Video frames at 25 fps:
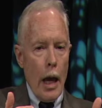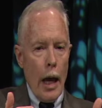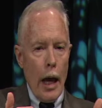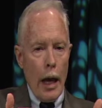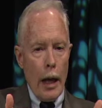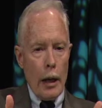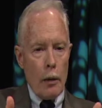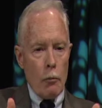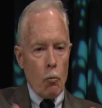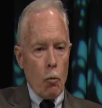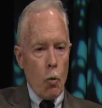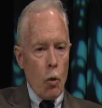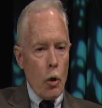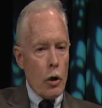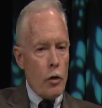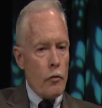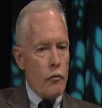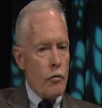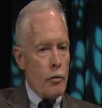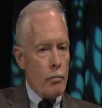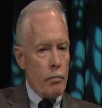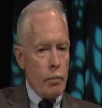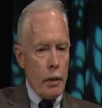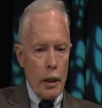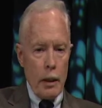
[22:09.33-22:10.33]
And one
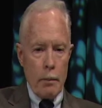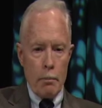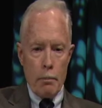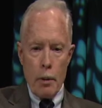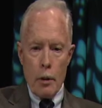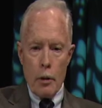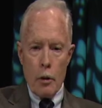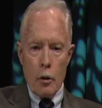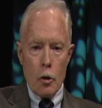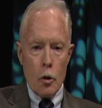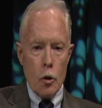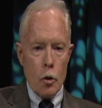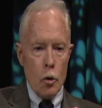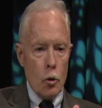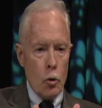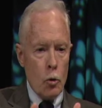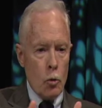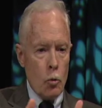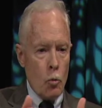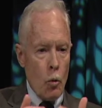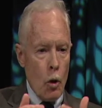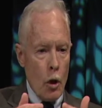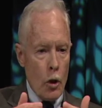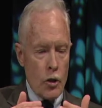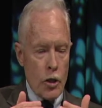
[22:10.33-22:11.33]
of the people who
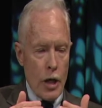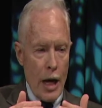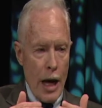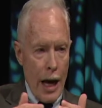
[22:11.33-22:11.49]
was